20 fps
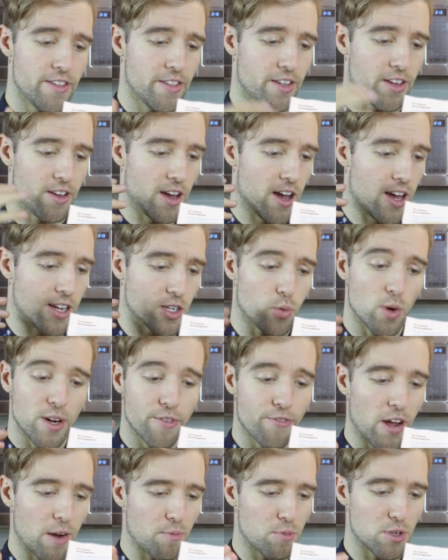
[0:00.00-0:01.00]

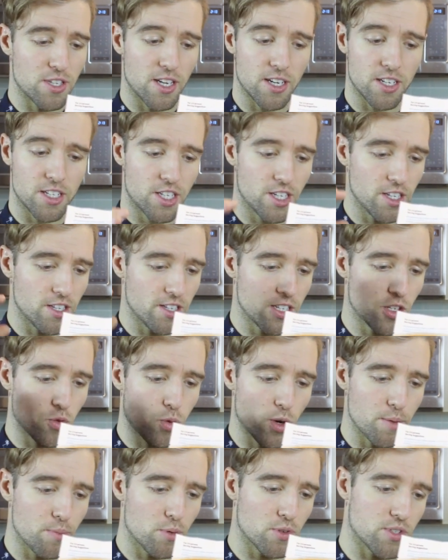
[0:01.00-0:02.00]
25% uh, chili,
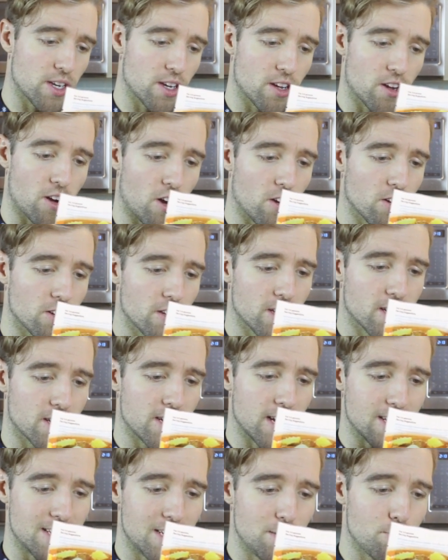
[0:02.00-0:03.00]
20% garlic,
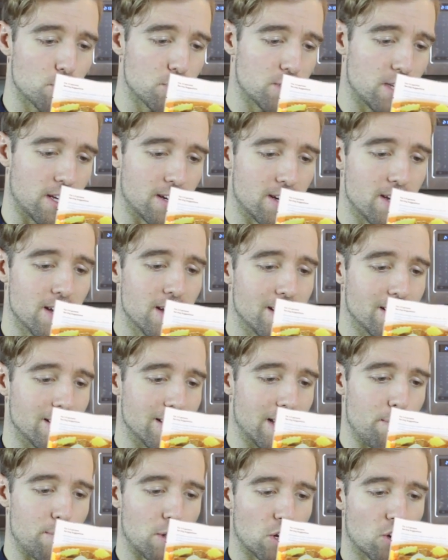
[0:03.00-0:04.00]
90%
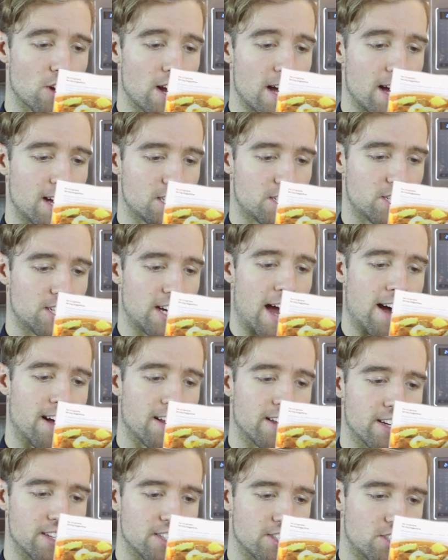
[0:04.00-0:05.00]
lemongrass,
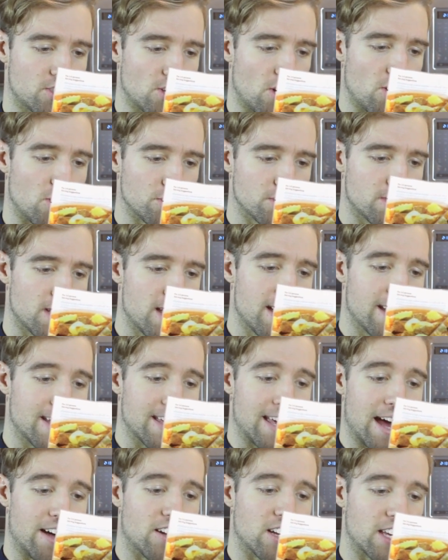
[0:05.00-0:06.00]
shallot, salt,
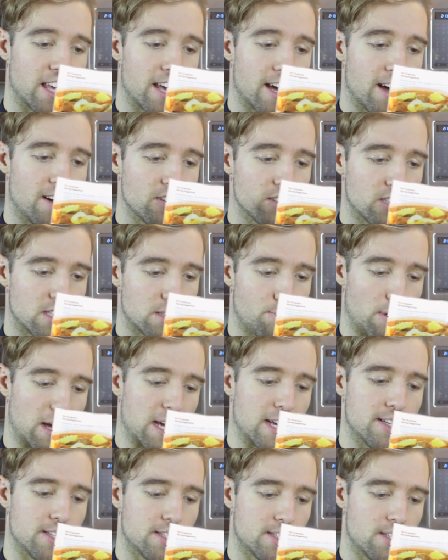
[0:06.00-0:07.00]
galangal,
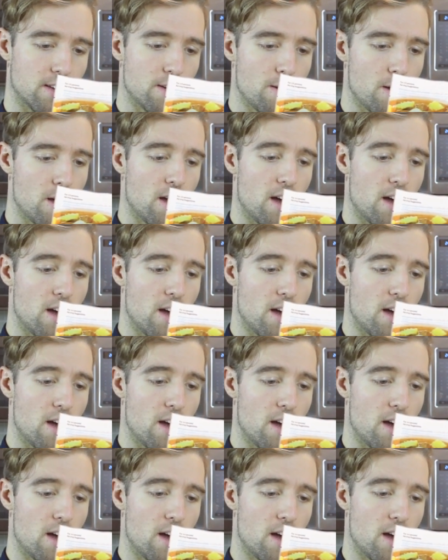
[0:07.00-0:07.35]
spice,